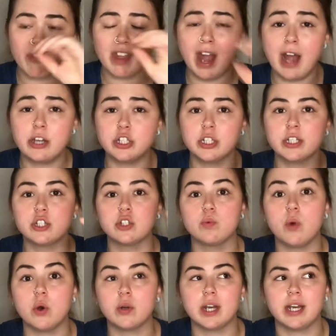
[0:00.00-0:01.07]
actually just
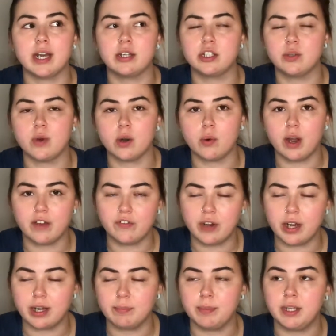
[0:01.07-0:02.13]
won't connect to our
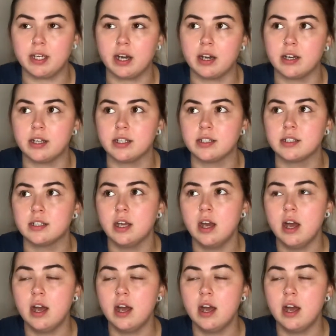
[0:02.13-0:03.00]
Wi-Fi because